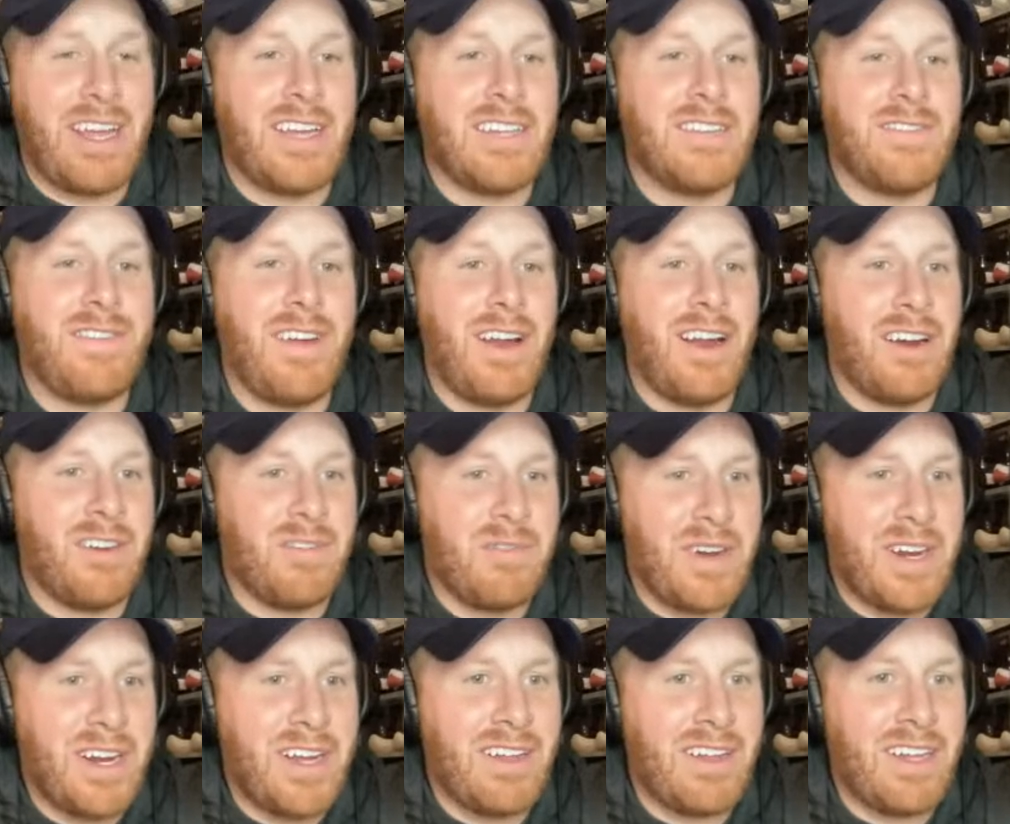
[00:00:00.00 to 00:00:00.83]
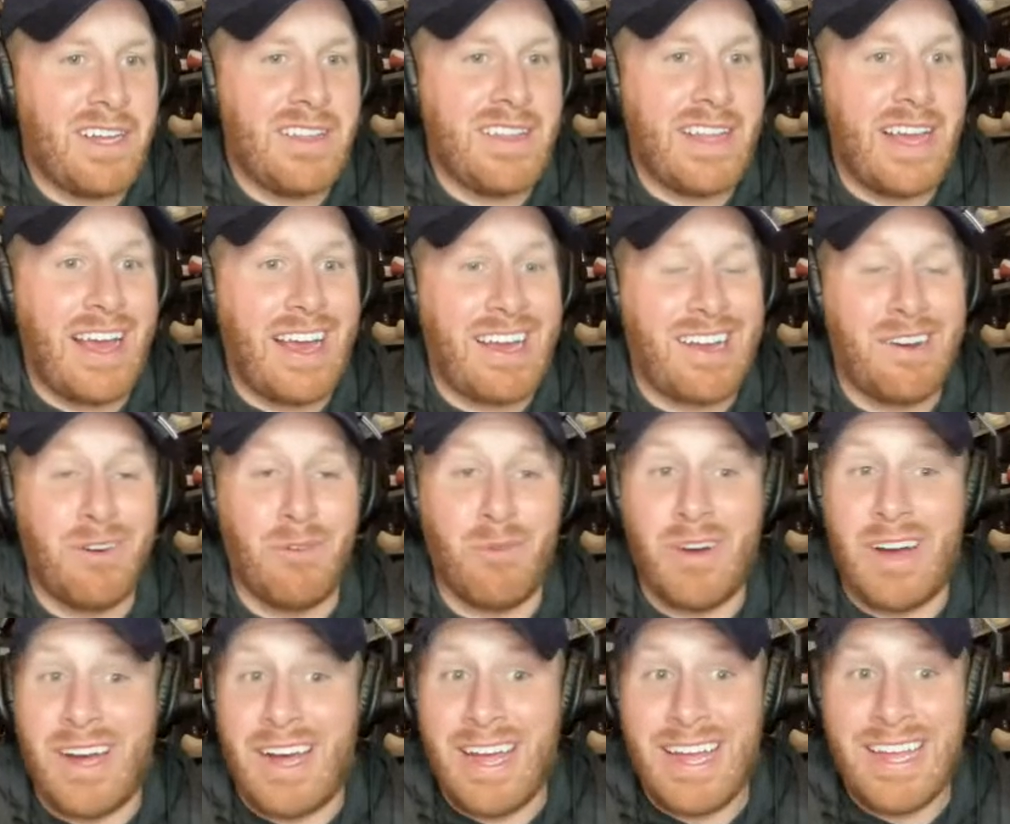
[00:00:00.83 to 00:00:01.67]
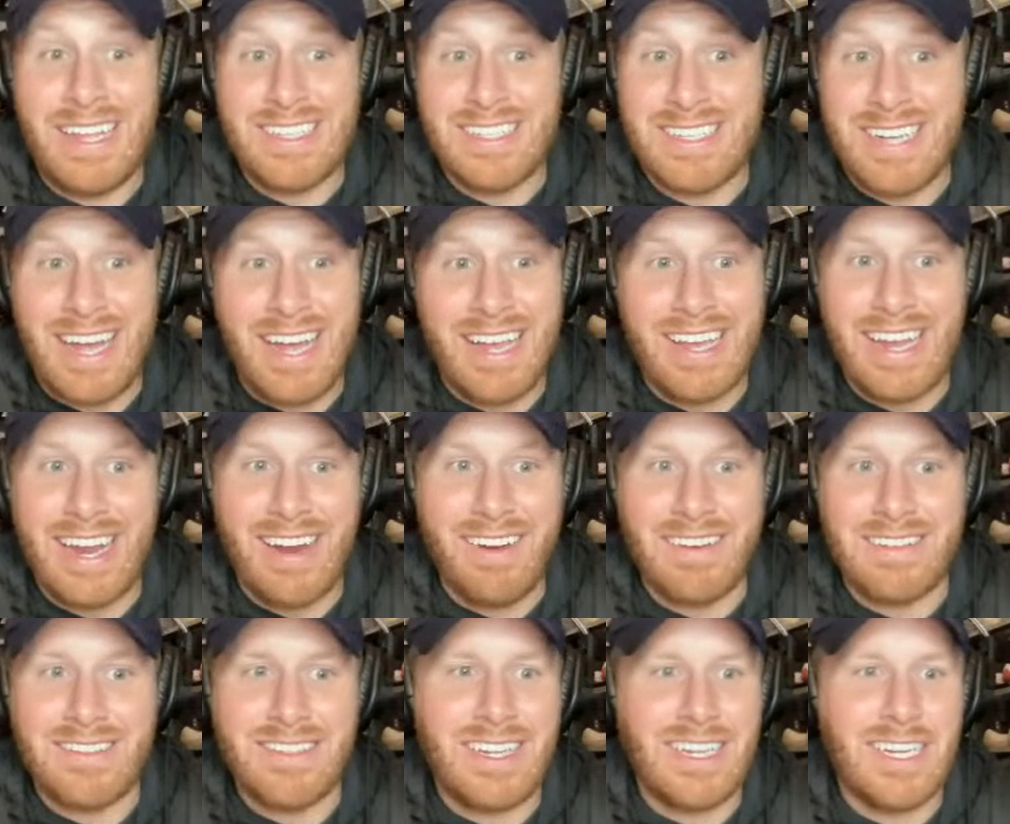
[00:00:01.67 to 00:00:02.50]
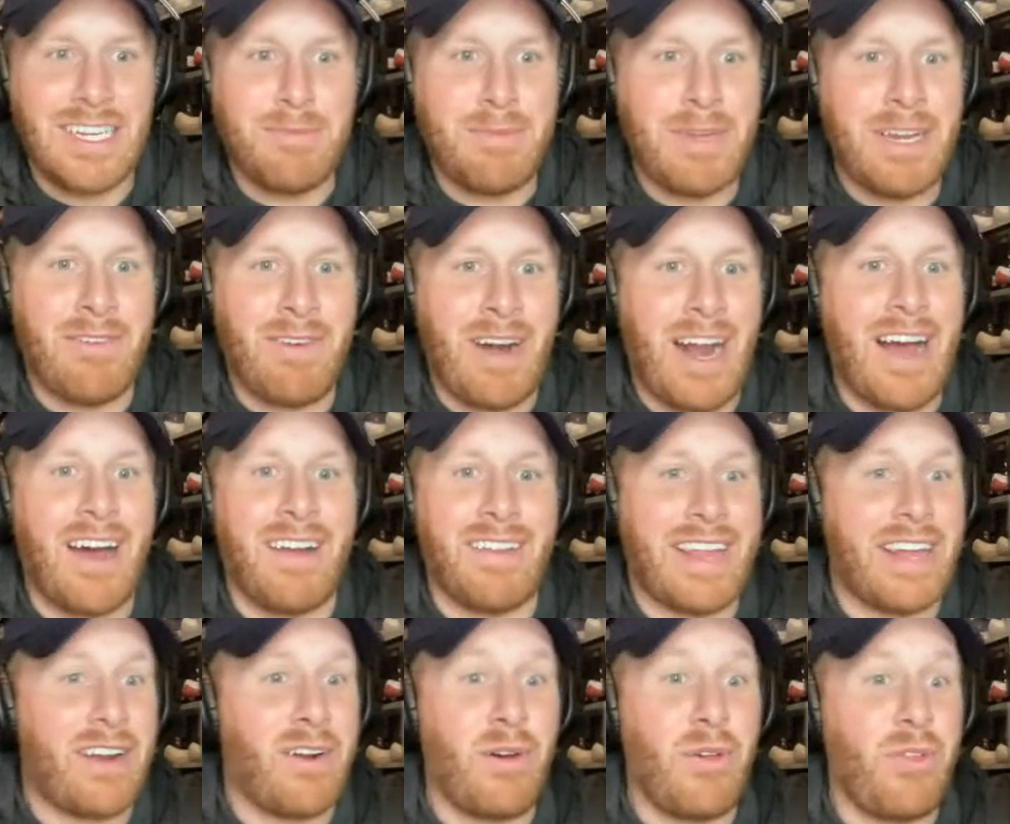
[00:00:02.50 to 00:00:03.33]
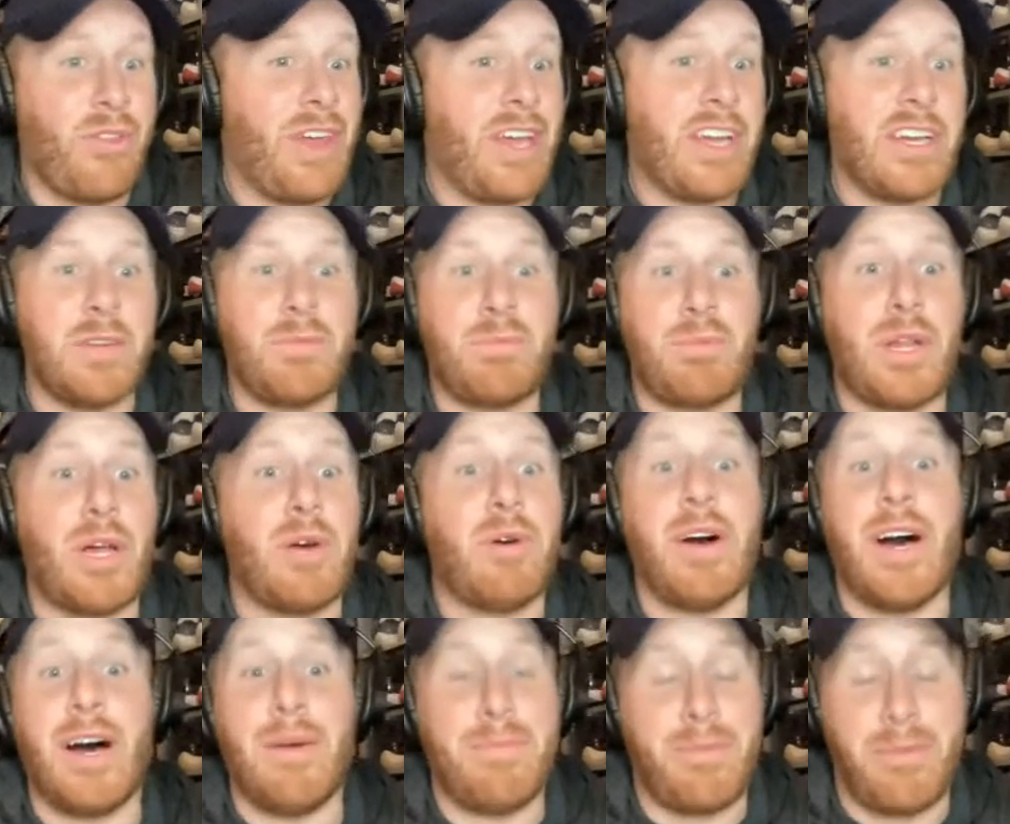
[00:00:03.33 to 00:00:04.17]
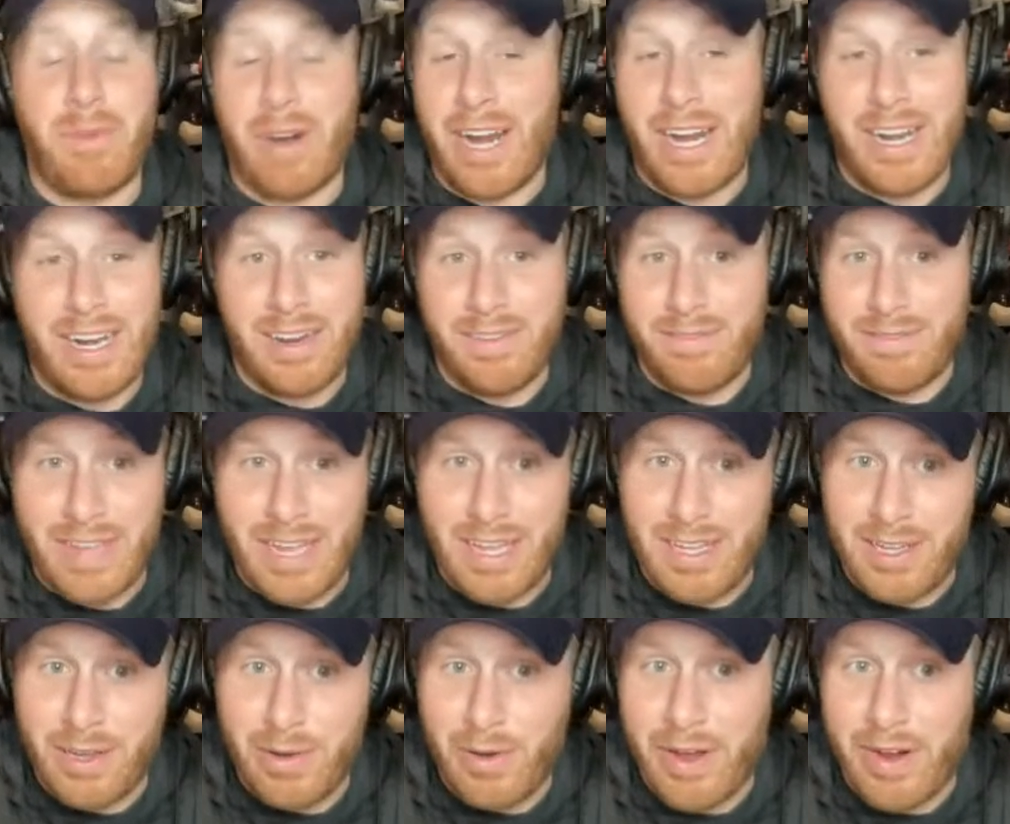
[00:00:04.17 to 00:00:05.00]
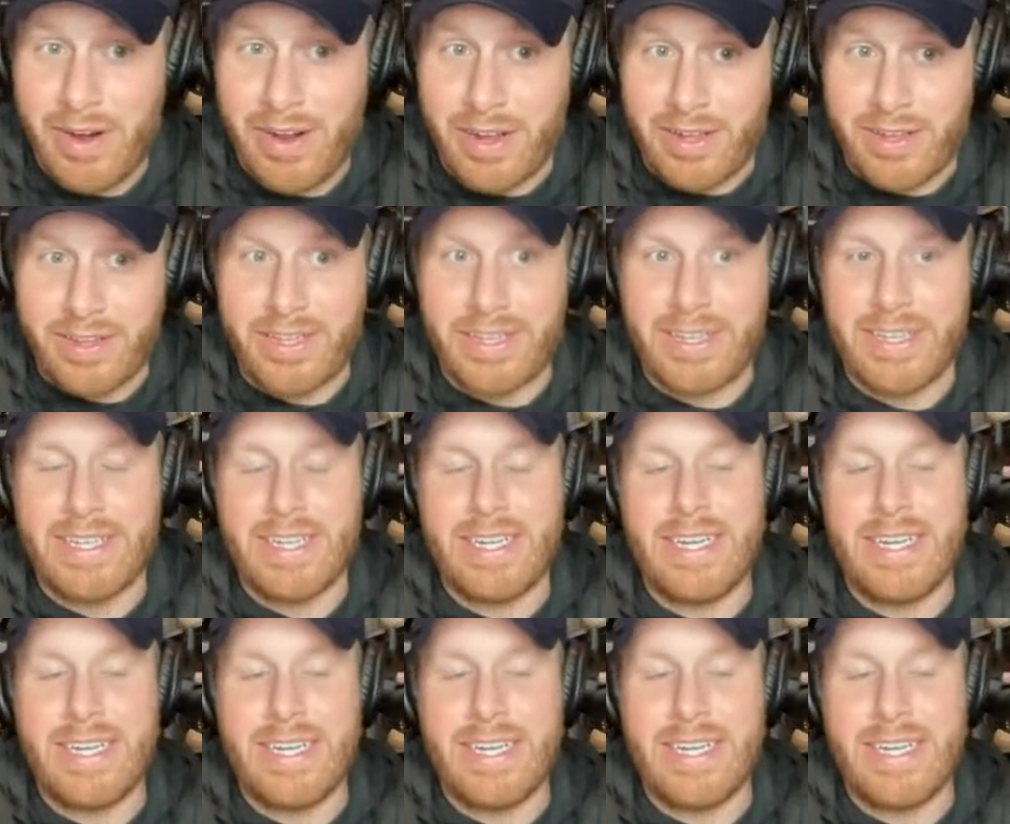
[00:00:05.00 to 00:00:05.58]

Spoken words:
think is very real, in that Kawhi is not guaranteed to be around. That whole thing could blow up, right, if they go out ugly.